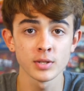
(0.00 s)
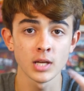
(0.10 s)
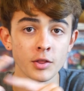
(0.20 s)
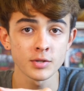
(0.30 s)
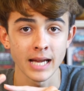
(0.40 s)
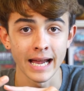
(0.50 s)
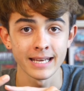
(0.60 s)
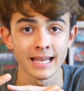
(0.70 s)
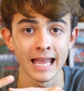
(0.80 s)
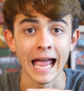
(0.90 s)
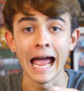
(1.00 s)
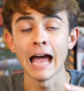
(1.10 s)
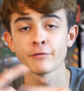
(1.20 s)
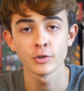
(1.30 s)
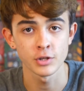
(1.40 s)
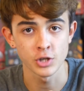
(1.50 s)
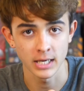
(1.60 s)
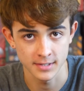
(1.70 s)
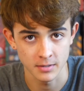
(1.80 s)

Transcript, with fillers: to the other side after the check is